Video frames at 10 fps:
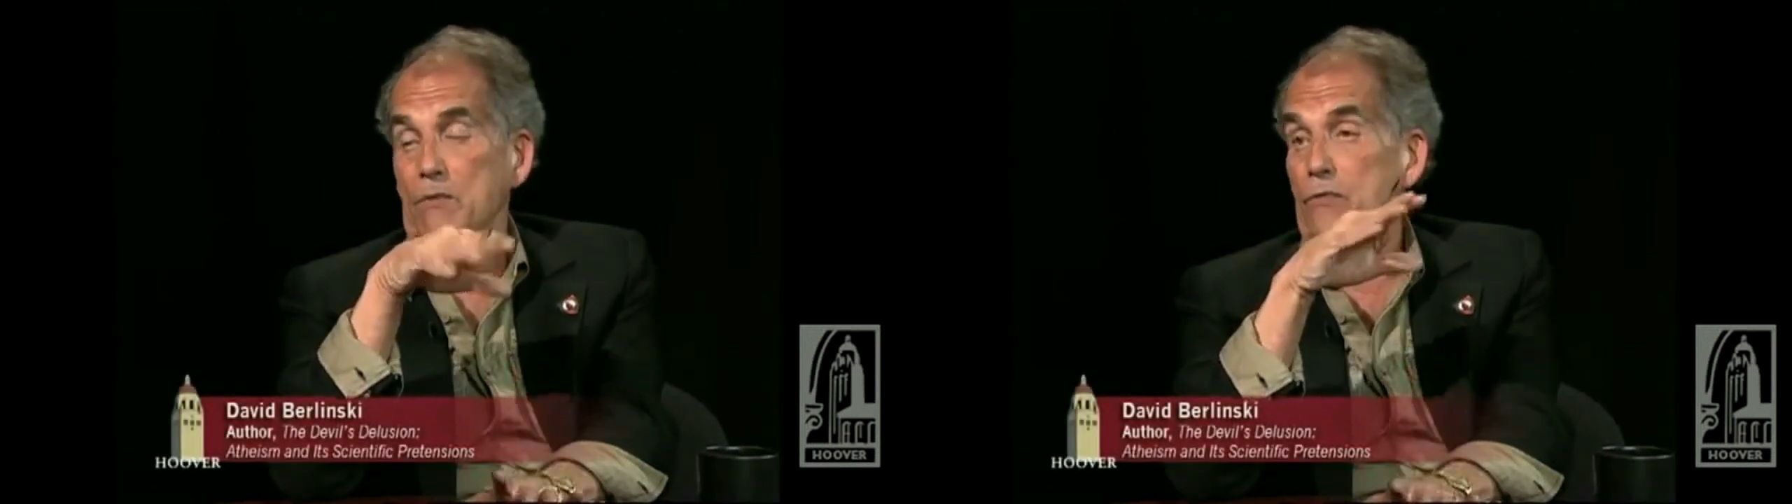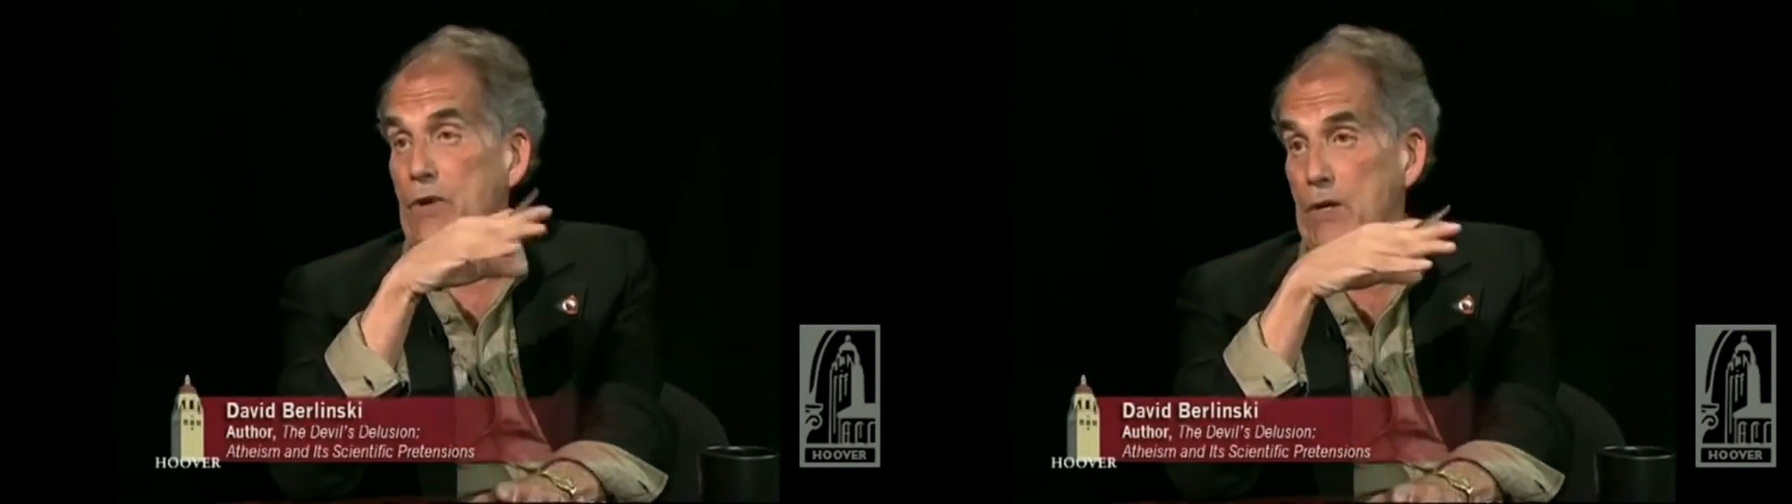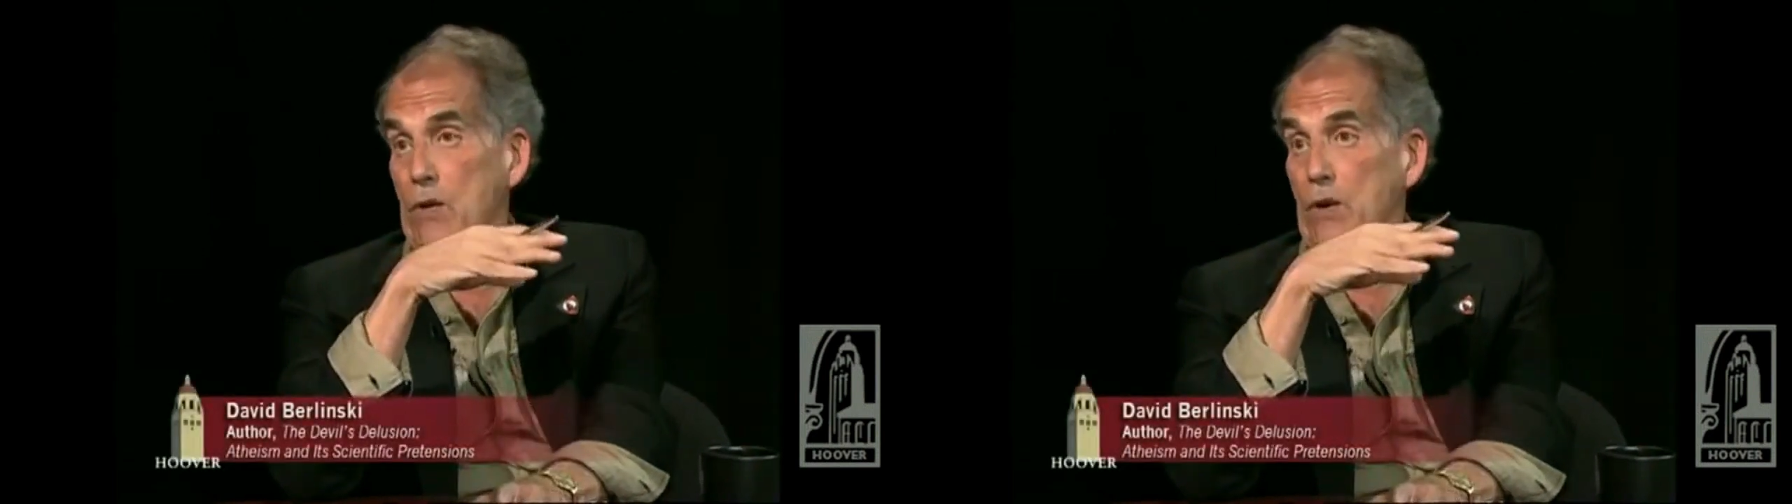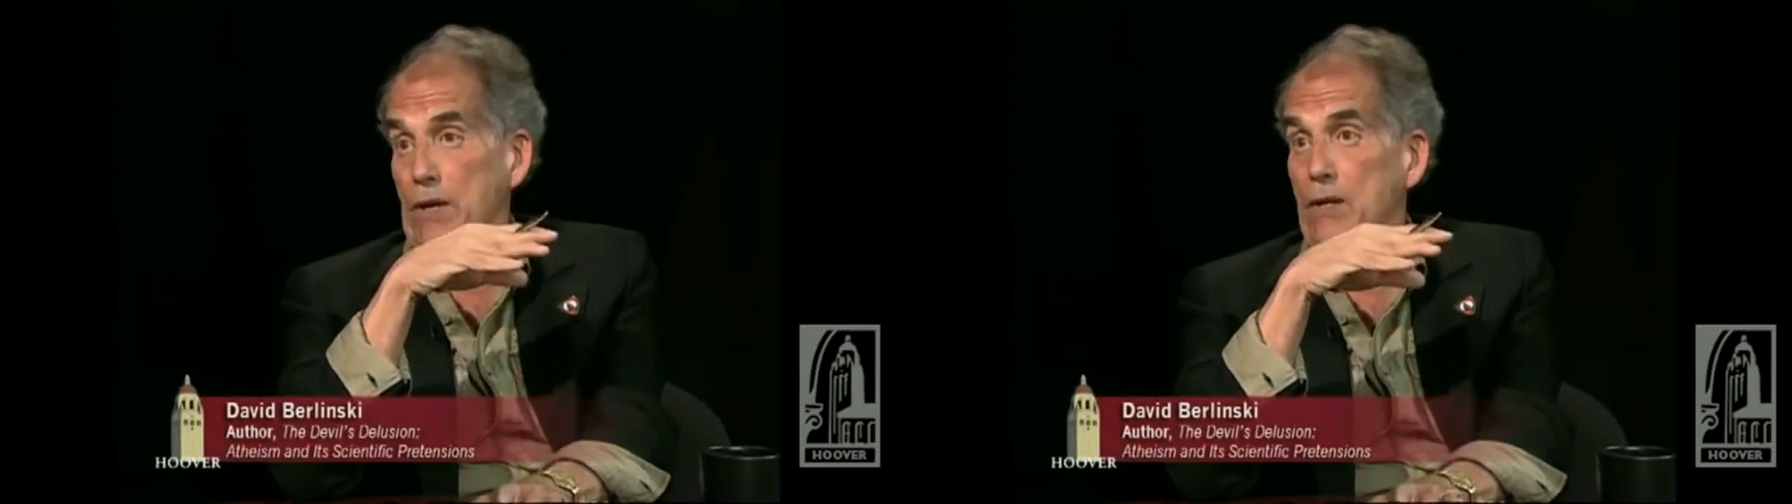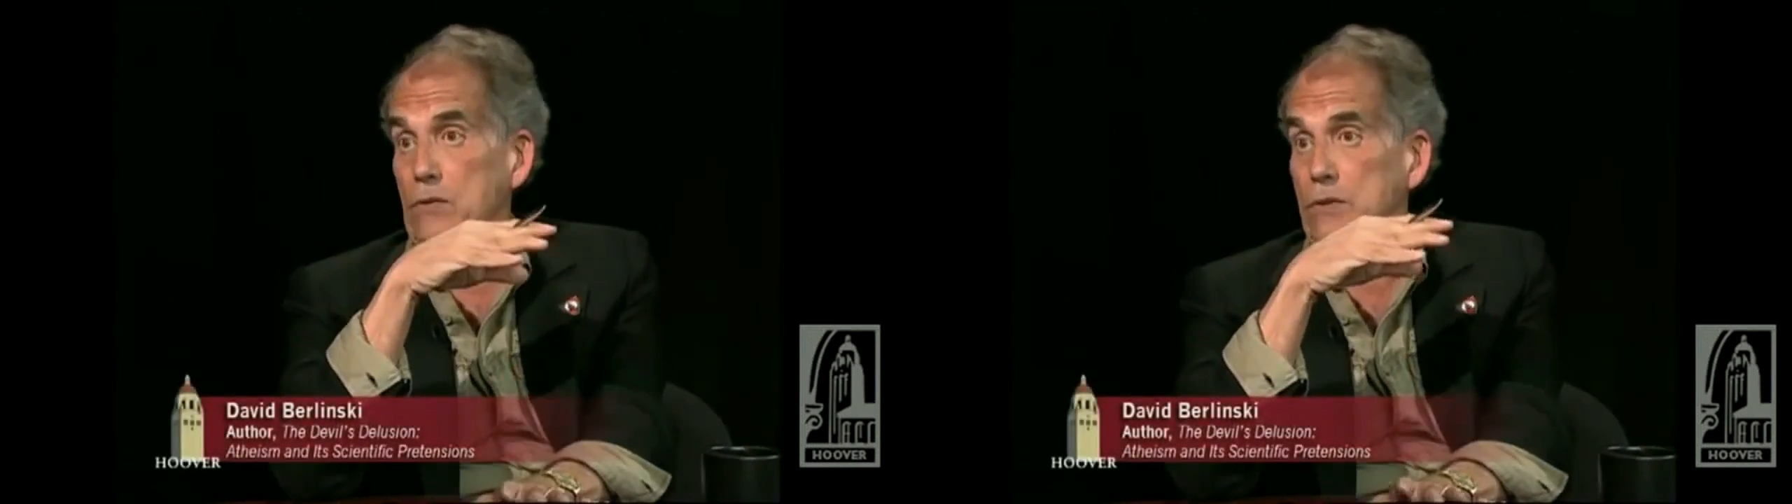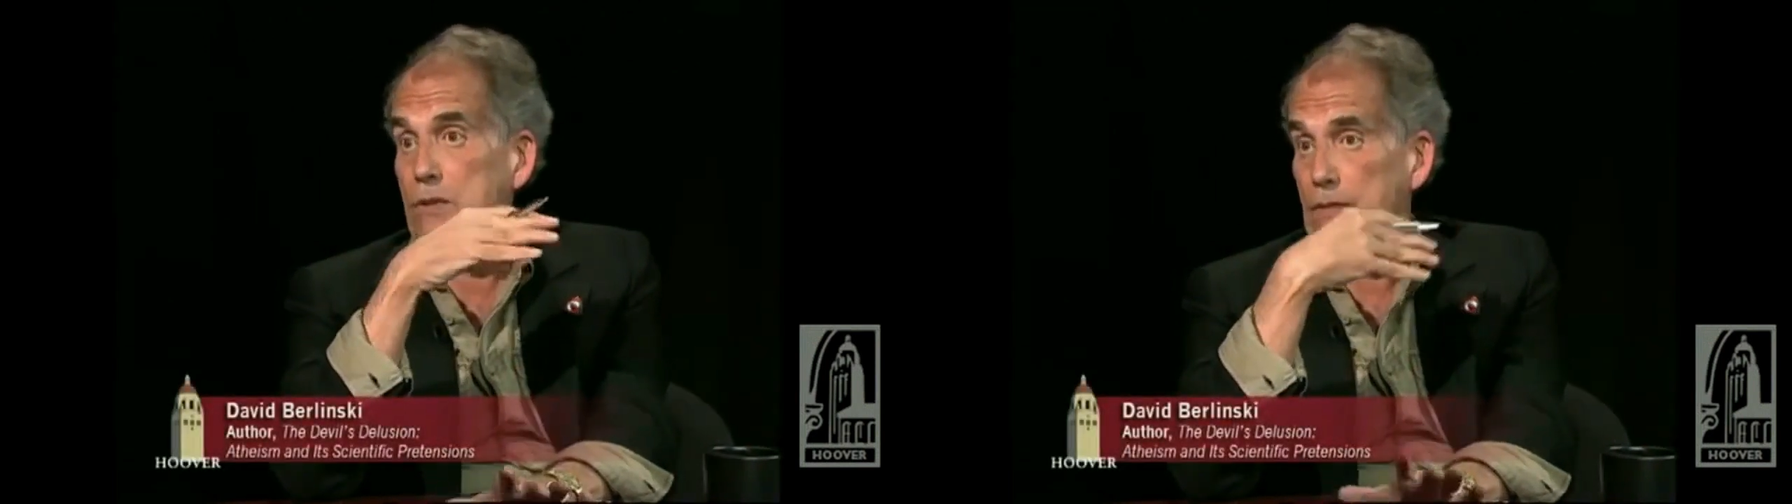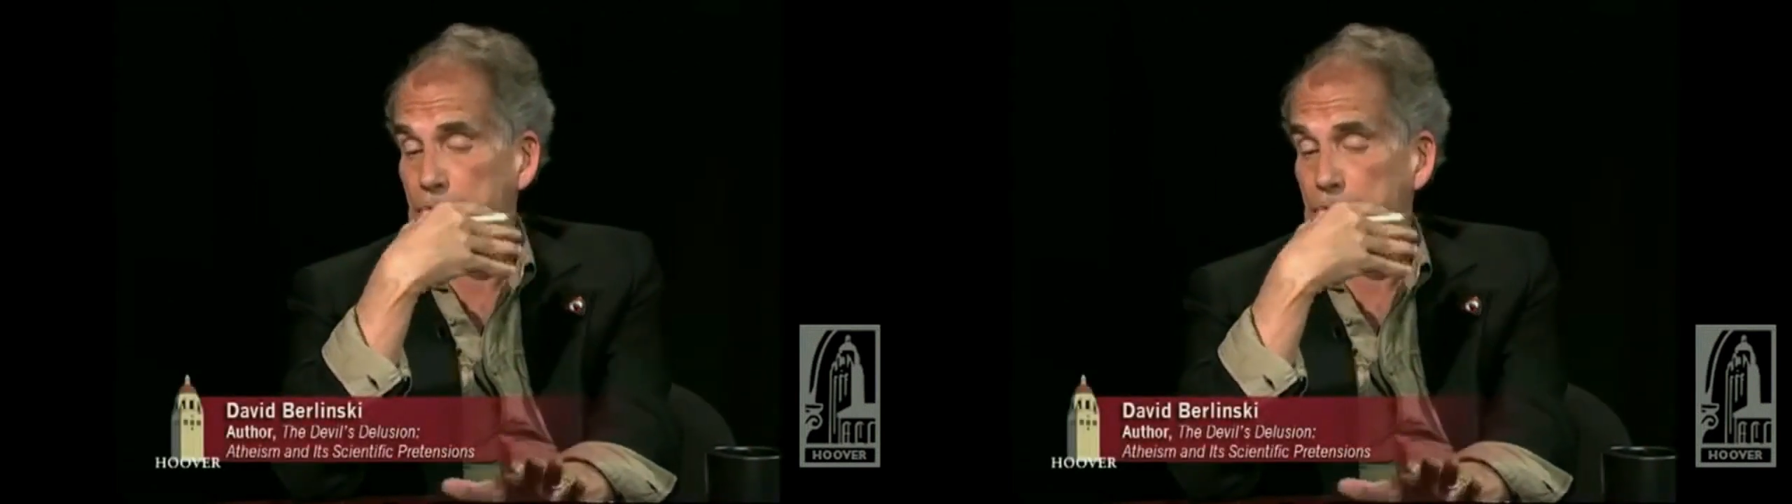Fred Hoyle, who was